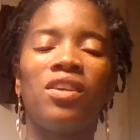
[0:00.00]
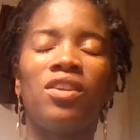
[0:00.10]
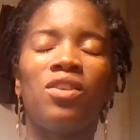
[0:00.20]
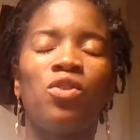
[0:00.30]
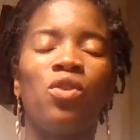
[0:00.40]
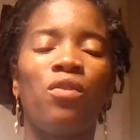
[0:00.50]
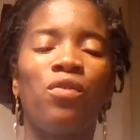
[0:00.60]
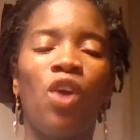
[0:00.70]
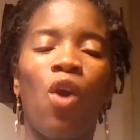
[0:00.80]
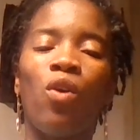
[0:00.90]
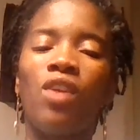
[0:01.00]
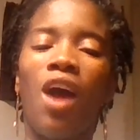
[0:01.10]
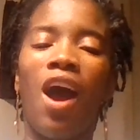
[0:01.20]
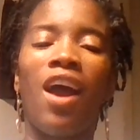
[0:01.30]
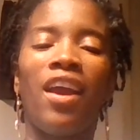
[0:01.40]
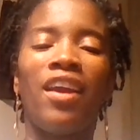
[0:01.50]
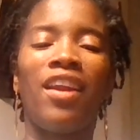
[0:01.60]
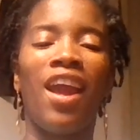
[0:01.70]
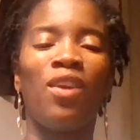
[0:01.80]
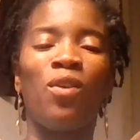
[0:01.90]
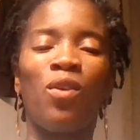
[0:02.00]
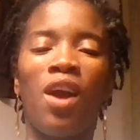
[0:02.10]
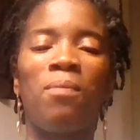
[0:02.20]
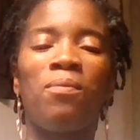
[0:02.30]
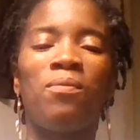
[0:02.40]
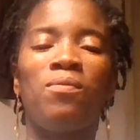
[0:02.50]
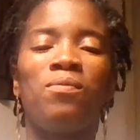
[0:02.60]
sort of go online and look up